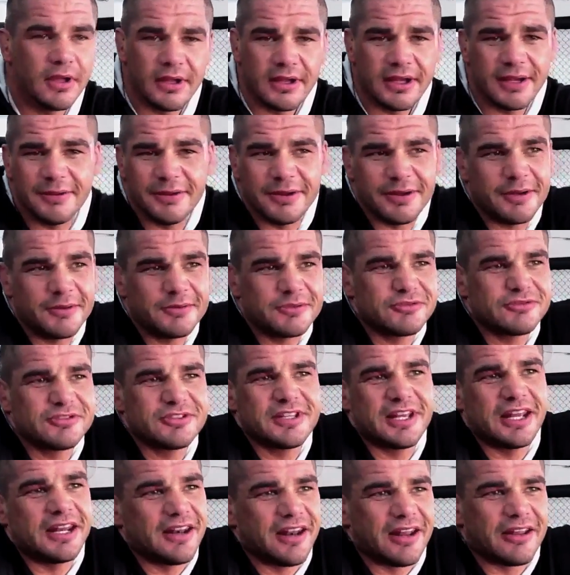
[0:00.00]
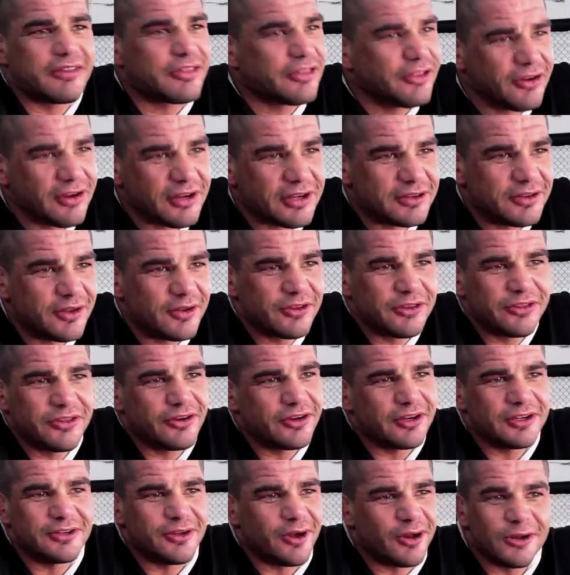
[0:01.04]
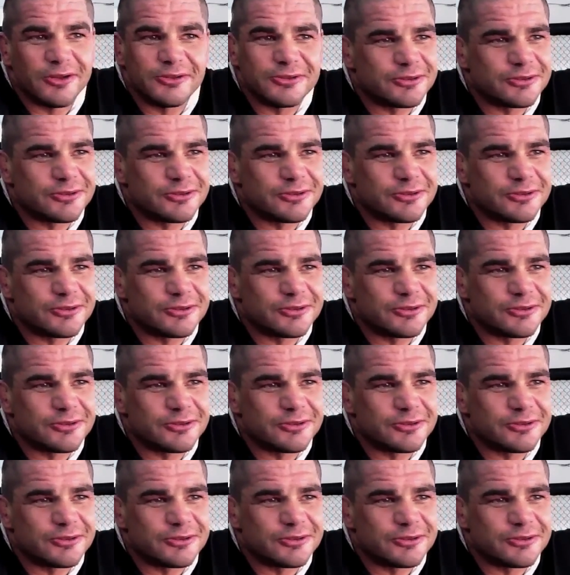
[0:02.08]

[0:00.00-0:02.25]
He was stealing like $30 or